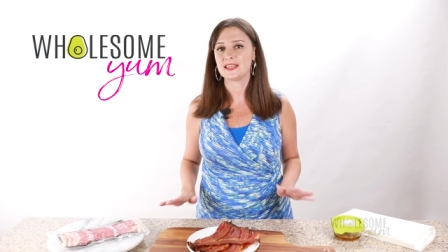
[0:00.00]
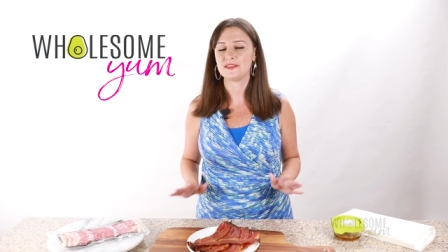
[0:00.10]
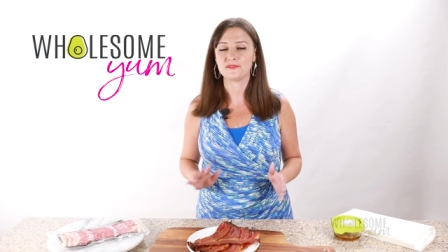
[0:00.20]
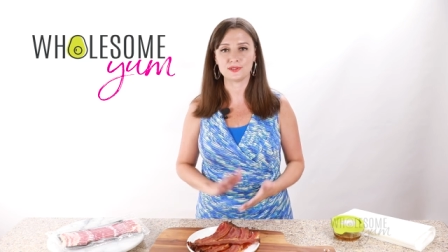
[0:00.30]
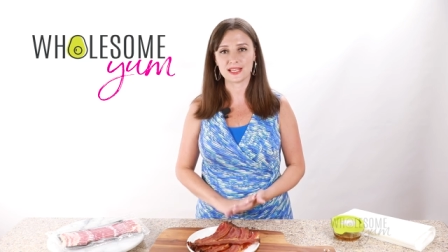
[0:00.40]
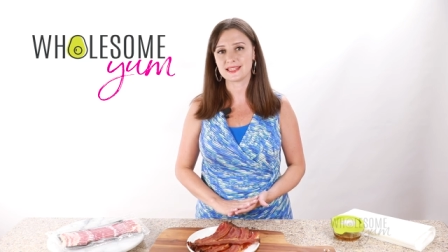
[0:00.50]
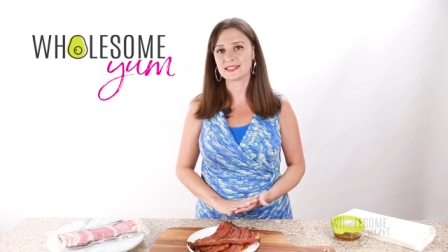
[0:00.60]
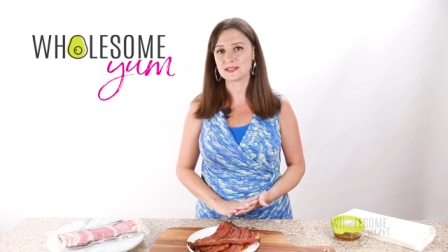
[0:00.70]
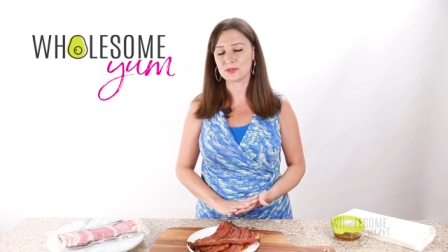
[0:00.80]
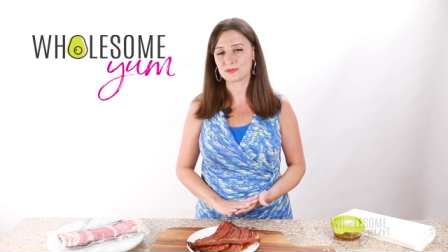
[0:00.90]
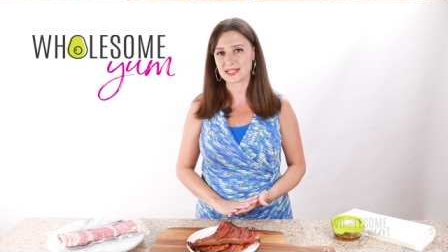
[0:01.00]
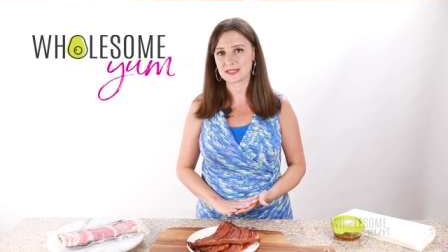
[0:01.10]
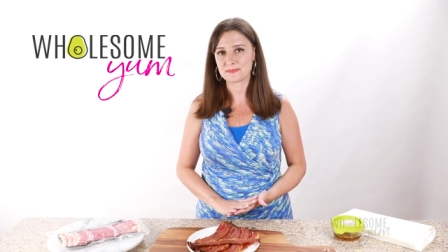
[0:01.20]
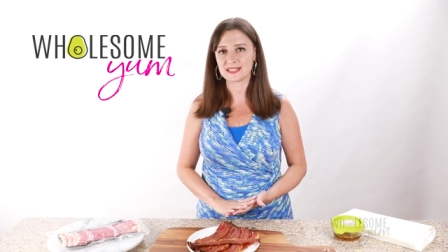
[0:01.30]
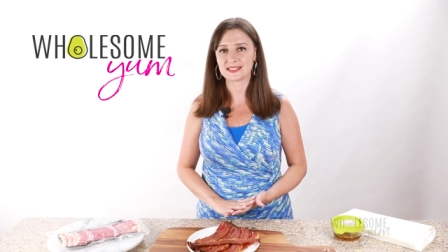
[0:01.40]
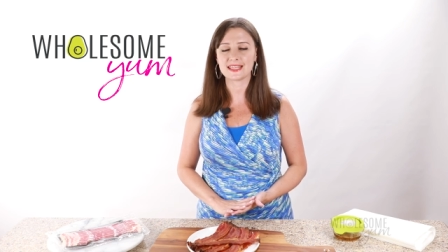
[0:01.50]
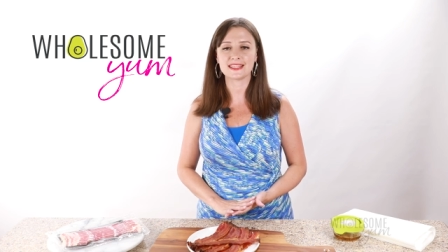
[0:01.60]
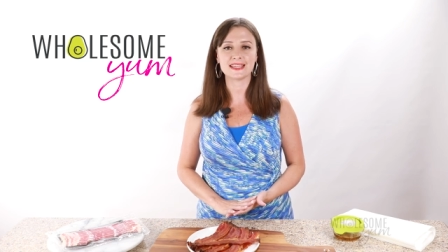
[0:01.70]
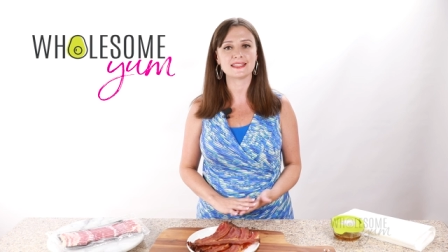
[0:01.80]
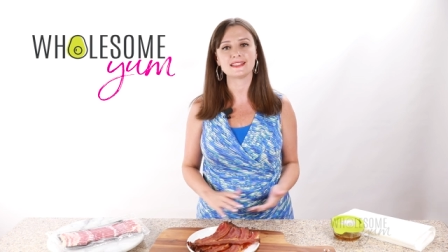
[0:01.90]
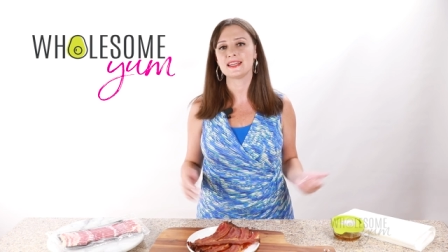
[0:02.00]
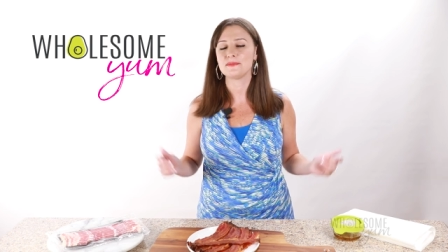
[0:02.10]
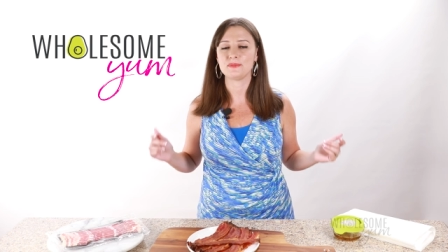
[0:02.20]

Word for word: If you like simple recipes like this,